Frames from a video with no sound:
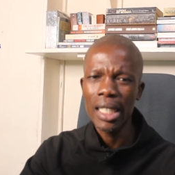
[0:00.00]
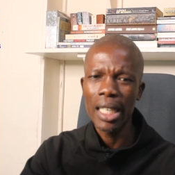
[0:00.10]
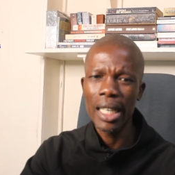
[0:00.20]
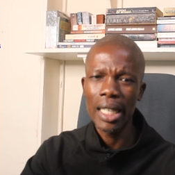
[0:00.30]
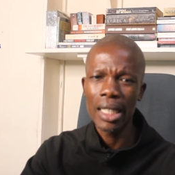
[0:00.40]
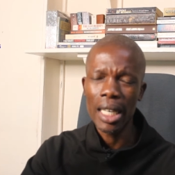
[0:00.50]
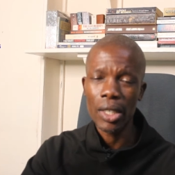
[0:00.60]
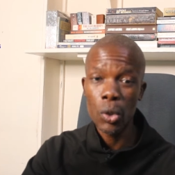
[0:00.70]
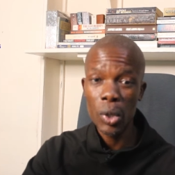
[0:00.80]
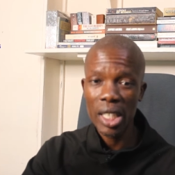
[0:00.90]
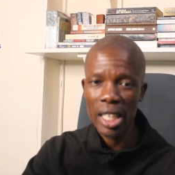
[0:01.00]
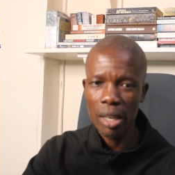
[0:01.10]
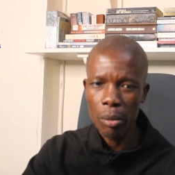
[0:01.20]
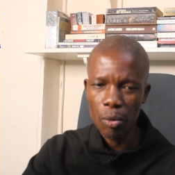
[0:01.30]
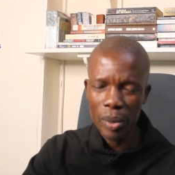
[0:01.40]
uh, accusing
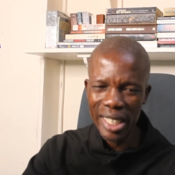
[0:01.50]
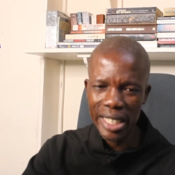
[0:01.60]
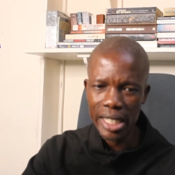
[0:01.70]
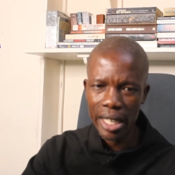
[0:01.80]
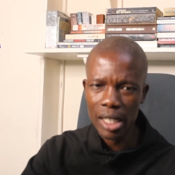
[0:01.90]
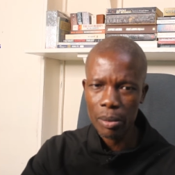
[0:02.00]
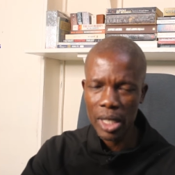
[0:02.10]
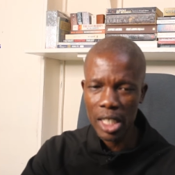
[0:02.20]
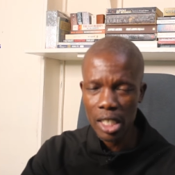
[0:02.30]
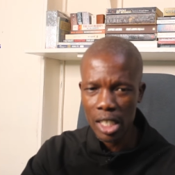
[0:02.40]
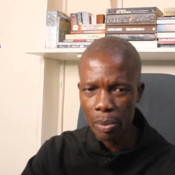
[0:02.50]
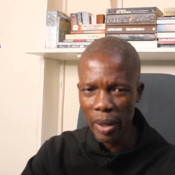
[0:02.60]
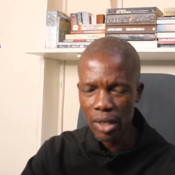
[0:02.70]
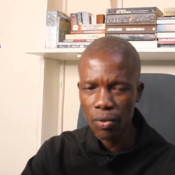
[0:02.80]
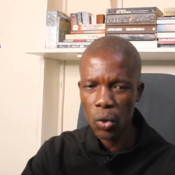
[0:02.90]
him of being disres
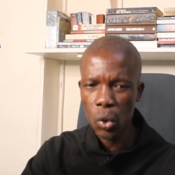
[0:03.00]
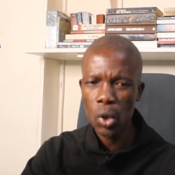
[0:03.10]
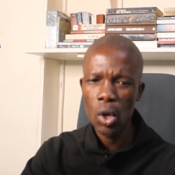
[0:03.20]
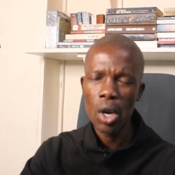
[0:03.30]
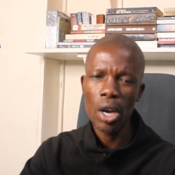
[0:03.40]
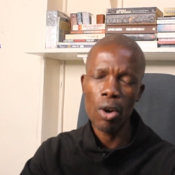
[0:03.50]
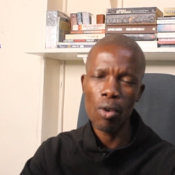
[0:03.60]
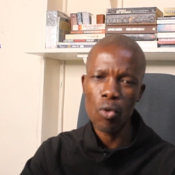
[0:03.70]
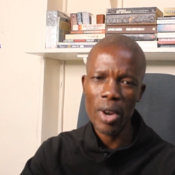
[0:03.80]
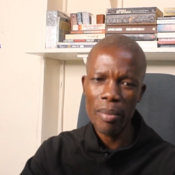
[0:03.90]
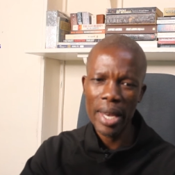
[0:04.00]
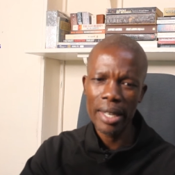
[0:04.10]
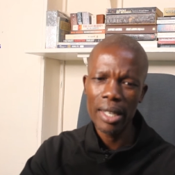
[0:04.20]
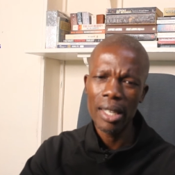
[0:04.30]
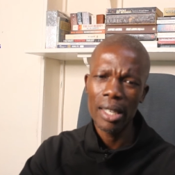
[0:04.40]
disrespectful uh, of
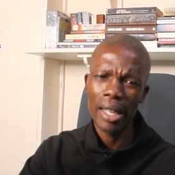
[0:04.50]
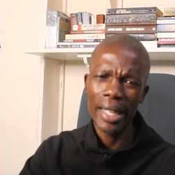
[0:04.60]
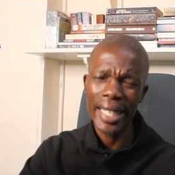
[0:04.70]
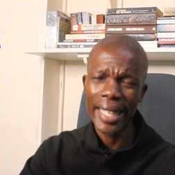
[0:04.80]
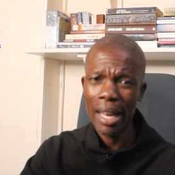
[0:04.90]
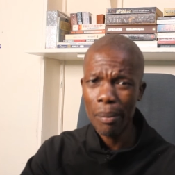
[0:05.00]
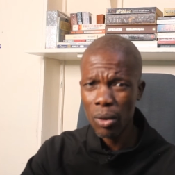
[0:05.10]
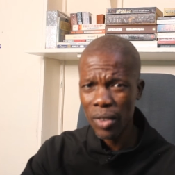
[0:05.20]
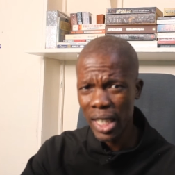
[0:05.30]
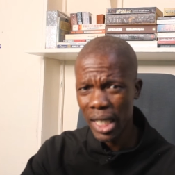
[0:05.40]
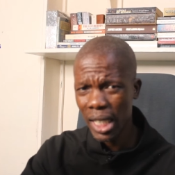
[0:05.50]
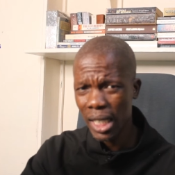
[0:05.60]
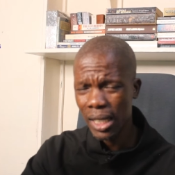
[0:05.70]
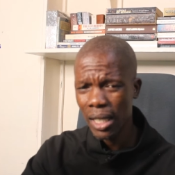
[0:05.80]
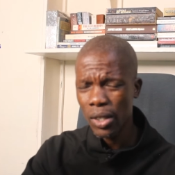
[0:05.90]
women and a number of other
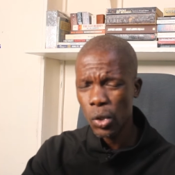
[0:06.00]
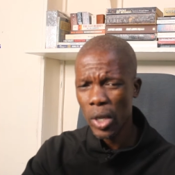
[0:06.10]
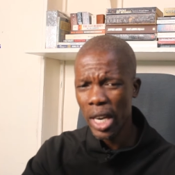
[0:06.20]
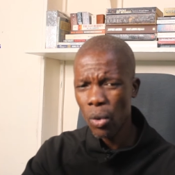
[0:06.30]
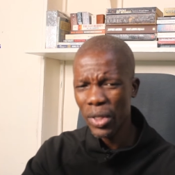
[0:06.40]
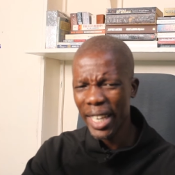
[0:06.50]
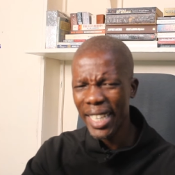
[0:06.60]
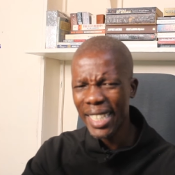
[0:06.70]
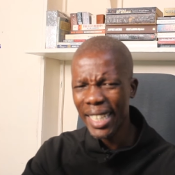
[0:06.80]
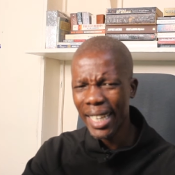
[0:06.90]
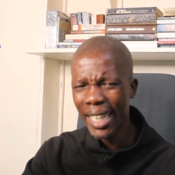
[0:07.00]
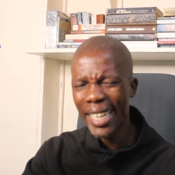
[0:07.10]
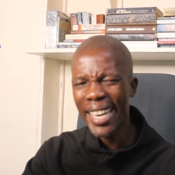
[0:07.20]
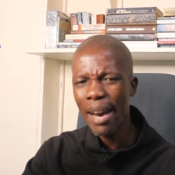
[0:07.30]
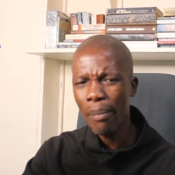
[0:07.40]
things. So now there is
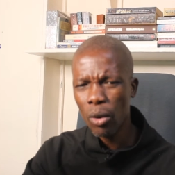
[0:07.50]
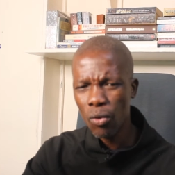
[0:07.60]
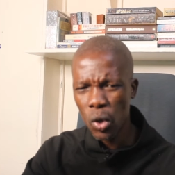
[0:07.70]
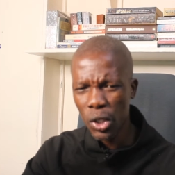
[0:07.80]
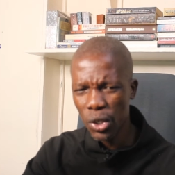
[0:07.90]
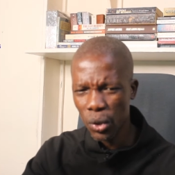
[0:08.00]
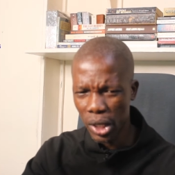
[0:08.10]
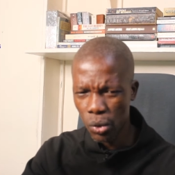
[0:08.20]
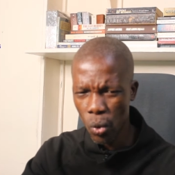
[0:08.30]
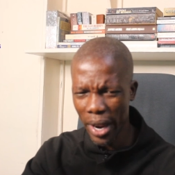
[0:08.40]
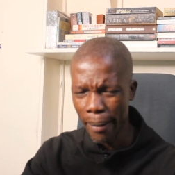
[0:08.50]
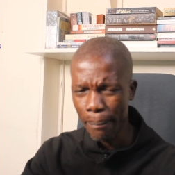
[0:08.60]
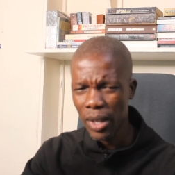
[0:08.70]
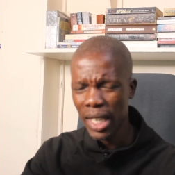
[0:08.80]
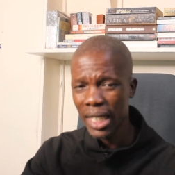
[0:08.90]
a number of audios where
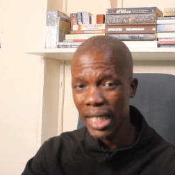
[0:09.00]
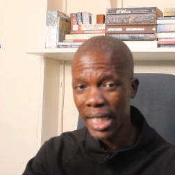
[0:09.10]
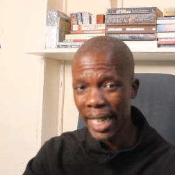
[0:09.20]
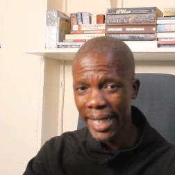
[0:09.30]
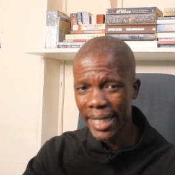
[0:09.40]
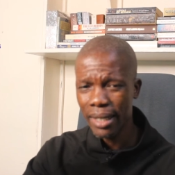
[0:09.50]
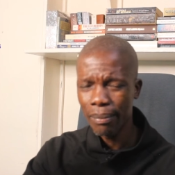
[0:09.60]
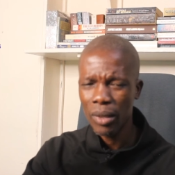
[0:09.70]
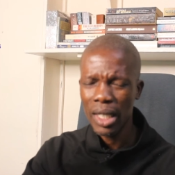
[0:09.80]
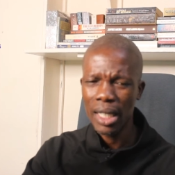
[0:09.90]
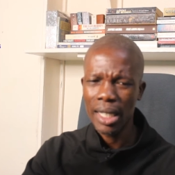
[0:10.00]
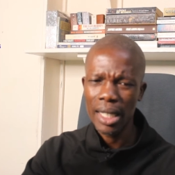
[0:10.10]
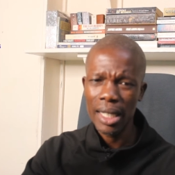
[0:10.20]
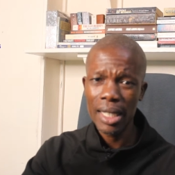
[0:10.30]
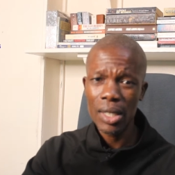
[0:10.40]
this lady
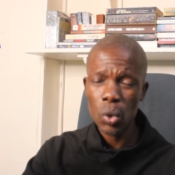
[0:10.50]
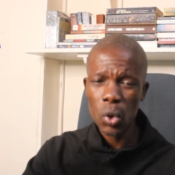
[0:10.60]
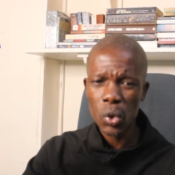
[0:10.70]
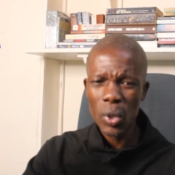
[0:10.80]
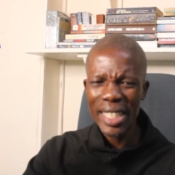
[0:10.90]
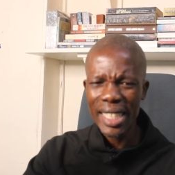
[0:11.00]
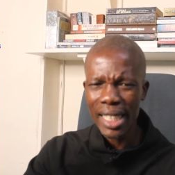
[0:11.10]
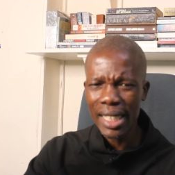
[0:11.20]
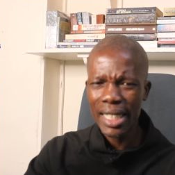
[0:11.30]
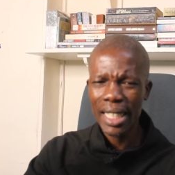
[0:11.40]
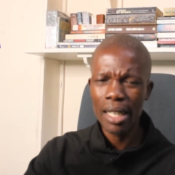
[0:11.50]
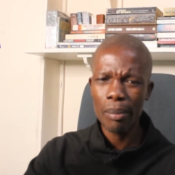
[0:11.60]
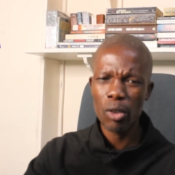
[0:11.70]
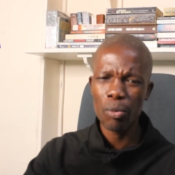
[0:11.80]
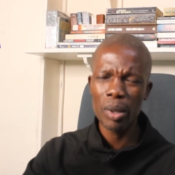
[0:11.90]
is also insulting a
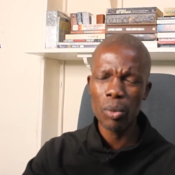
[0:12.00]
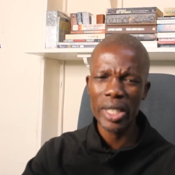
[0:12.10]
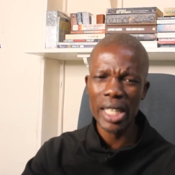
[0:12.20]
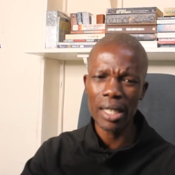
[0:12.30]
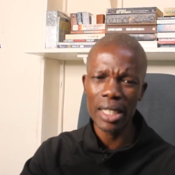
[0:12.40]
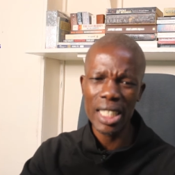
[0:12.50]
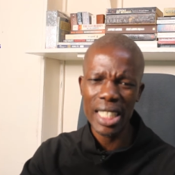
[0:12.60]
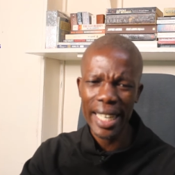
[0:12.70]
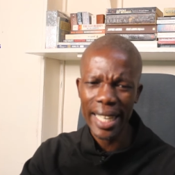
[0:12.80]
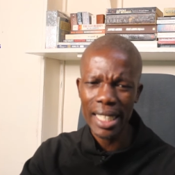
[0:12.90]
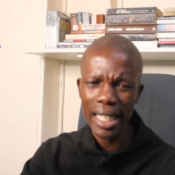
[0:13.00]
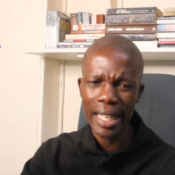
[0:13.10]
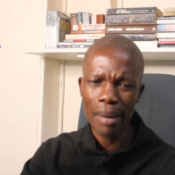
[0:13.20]
number of people. Uh, she's laying a